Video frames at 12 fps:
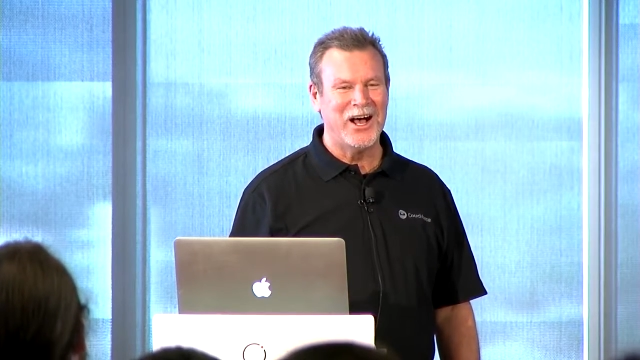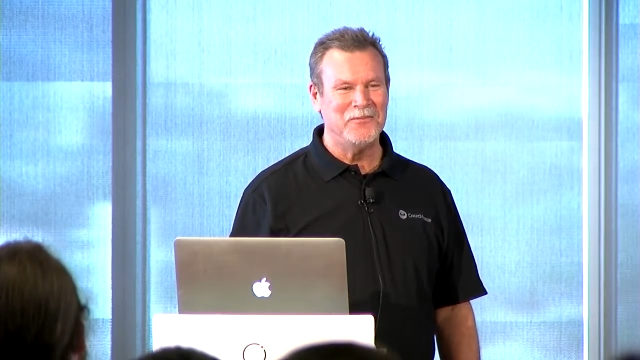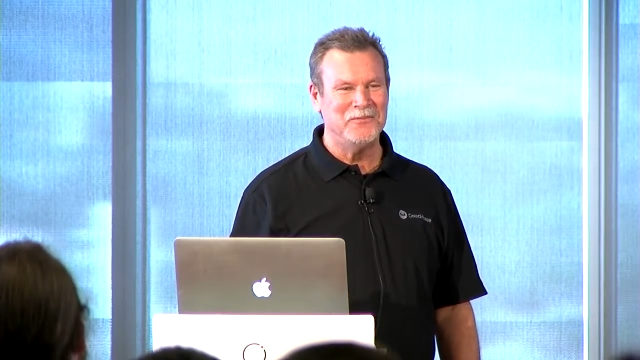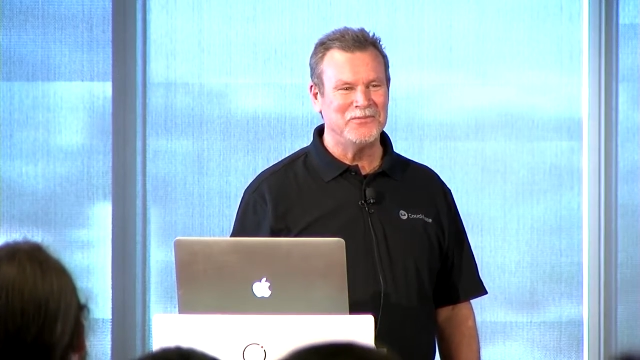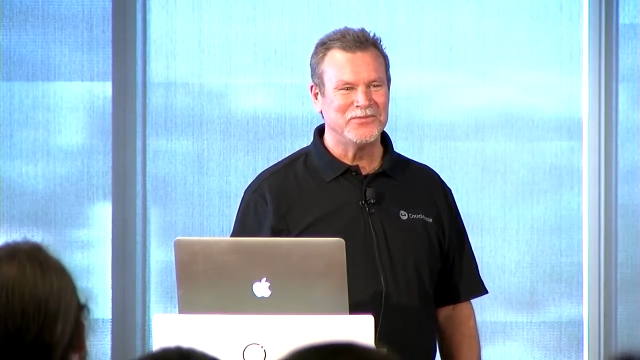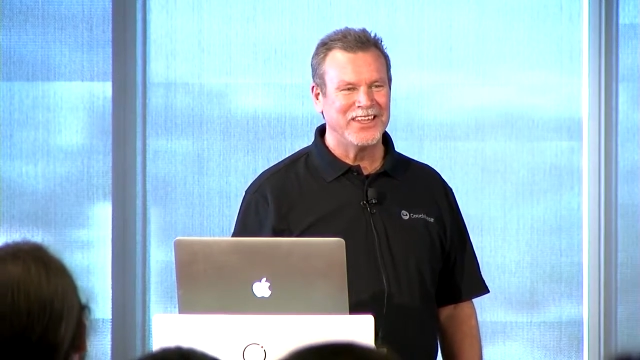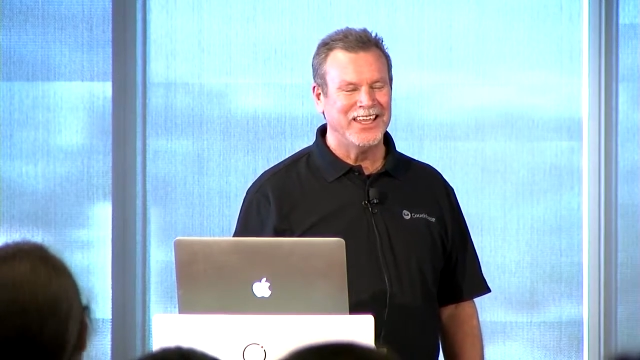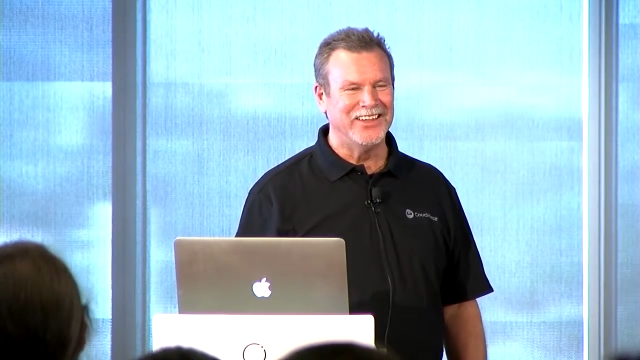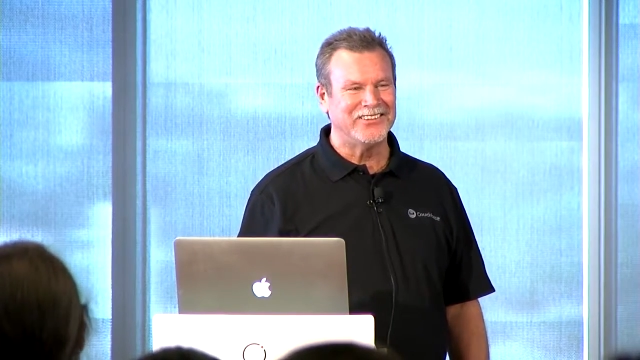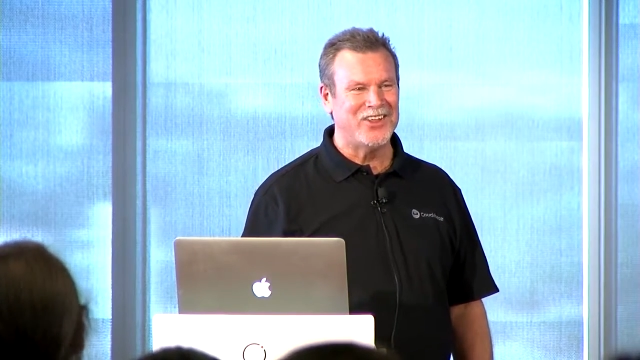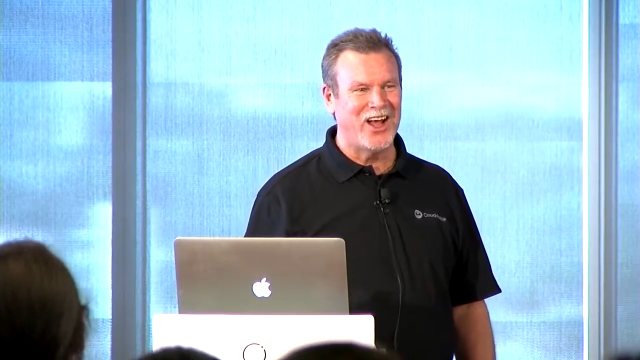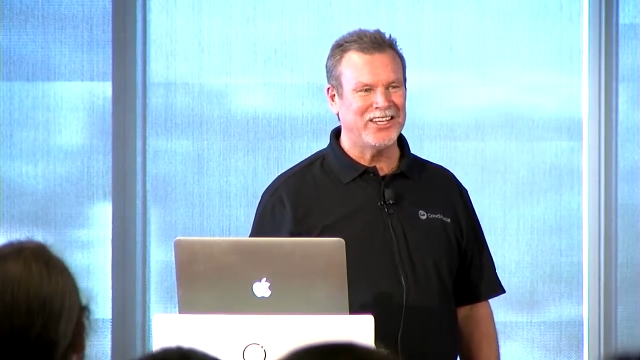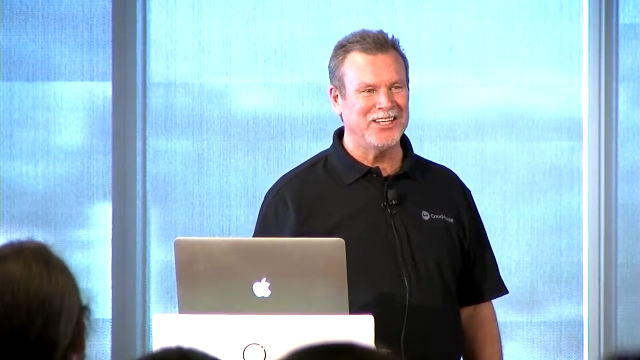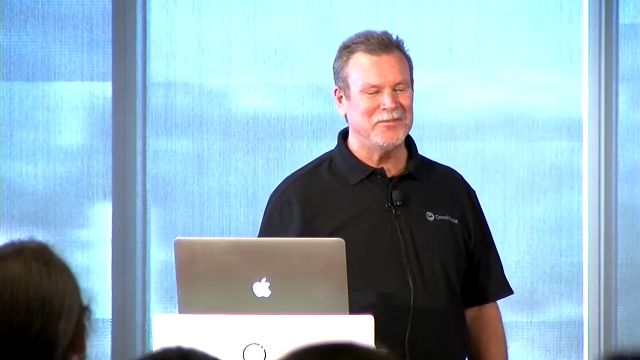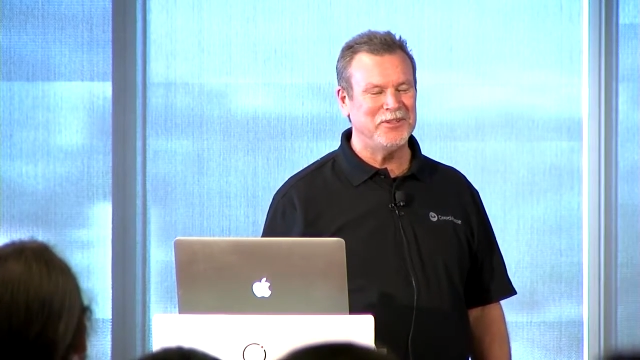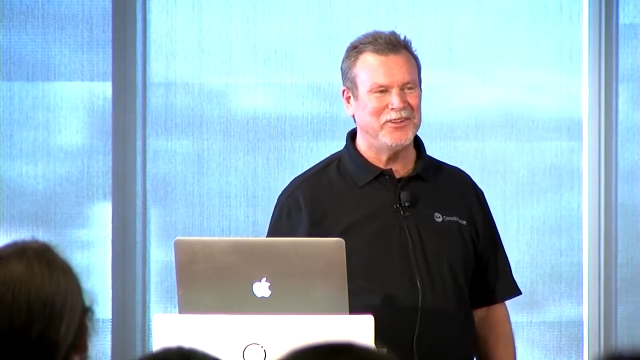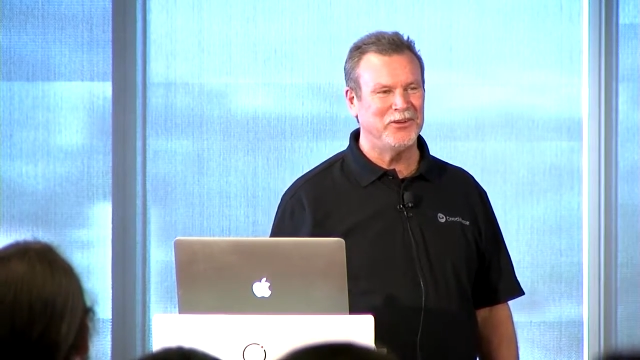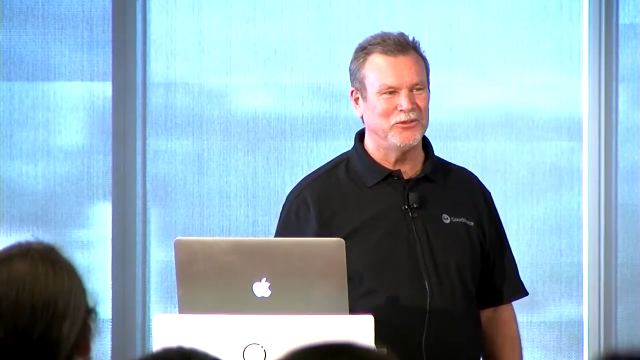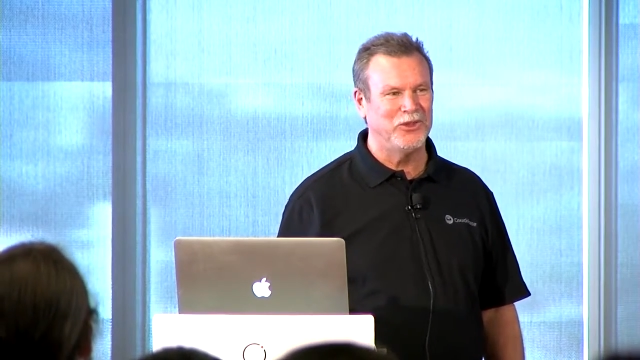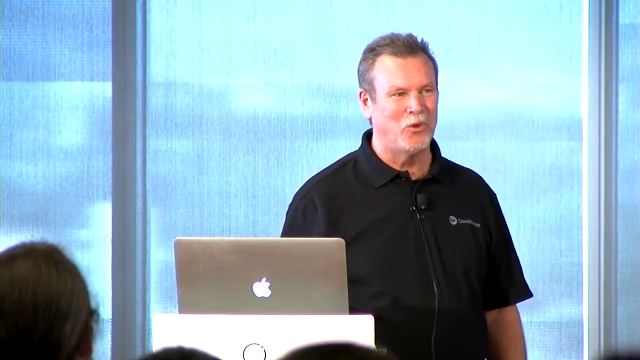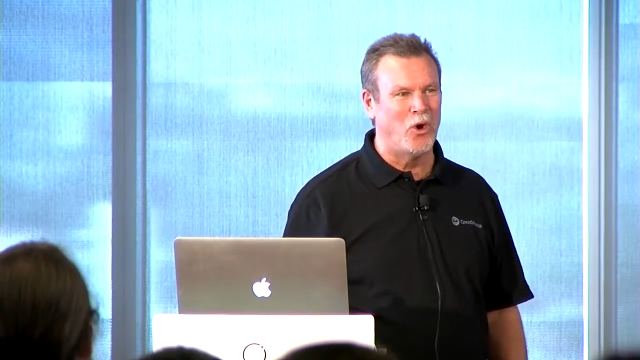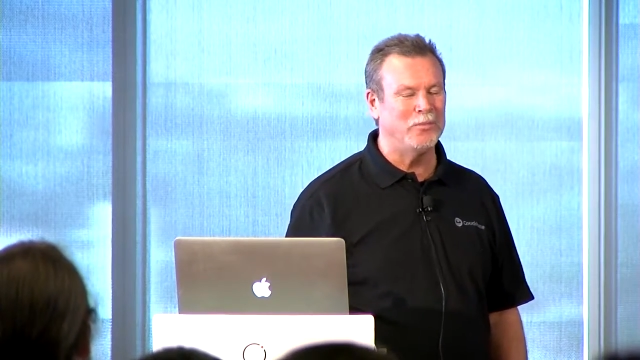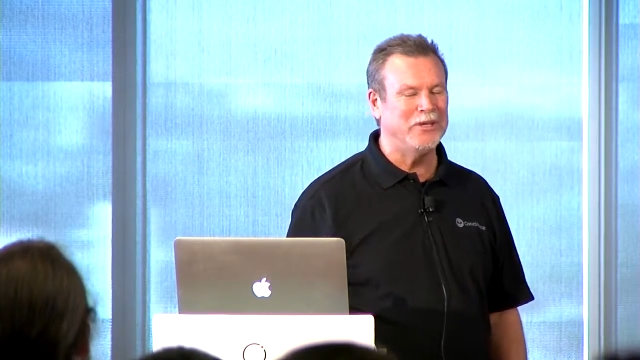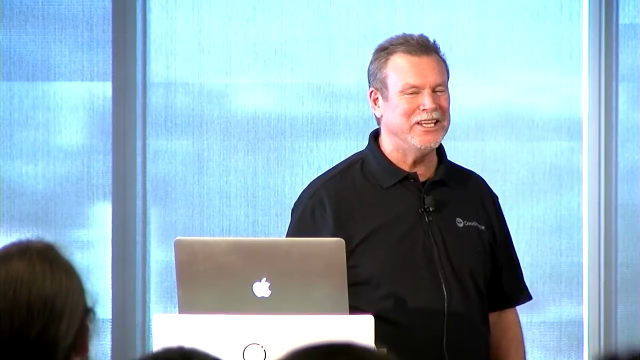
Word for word: There won't be any payload.